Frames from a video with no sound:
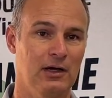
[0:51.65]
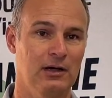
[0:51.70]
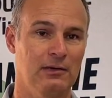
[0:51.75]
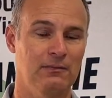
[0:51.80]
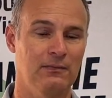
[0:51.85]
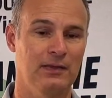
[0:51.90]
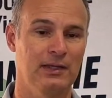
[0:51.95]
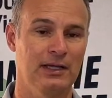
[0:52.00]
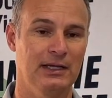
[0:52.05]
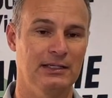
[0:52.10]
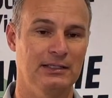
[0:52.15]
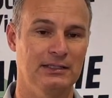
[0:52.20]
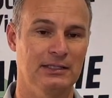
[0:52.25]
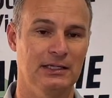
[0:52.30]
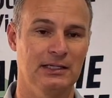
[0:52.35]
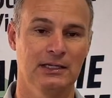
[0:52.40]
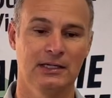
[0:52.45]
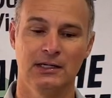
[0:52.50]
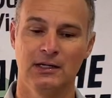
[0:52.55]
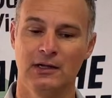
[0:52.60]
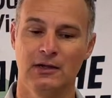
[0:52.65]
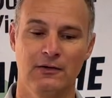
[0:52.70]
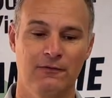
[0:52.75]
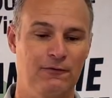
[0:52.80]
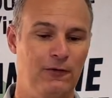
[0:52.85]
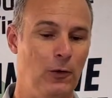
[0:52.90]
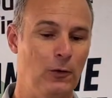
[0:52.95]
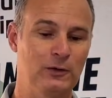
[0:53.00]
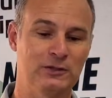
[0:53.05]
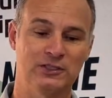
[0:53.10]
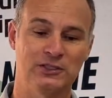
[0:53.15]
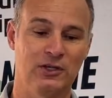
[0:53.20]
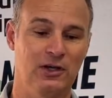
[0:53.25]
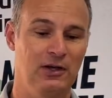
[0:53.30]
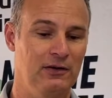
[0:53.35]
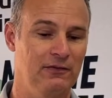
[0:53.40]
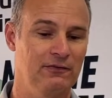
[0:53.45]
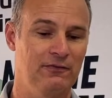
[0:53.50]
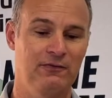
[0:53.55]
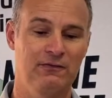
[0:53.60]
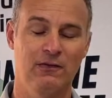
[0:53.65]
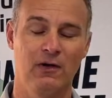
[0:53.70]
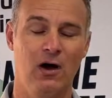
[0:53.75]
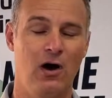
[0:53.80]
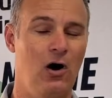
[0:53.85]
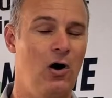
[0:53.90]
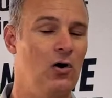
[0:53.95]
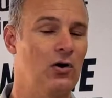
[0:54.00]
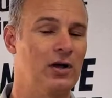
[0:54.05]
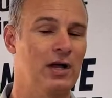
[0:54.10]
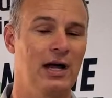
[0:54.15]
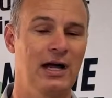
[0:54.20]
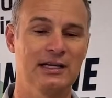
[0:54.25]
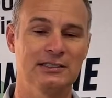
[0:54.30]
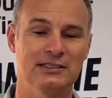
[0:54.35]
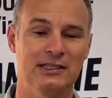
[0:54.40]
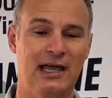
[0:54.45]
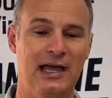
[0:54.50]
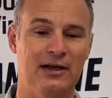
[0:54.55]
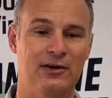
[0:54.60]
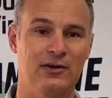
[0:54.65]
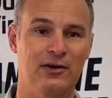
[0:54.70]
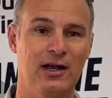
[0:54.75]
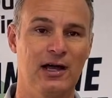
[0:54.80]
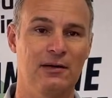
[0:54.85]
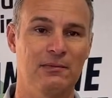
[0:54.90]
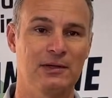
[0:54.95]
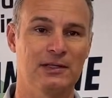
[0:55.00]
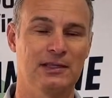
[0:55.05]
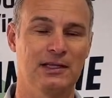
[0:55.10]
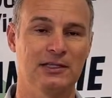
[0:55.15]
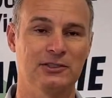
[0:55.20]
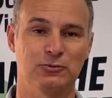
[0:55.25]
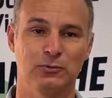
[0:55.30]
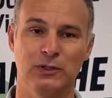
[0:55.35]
that focuses on all kinds of agronomic things.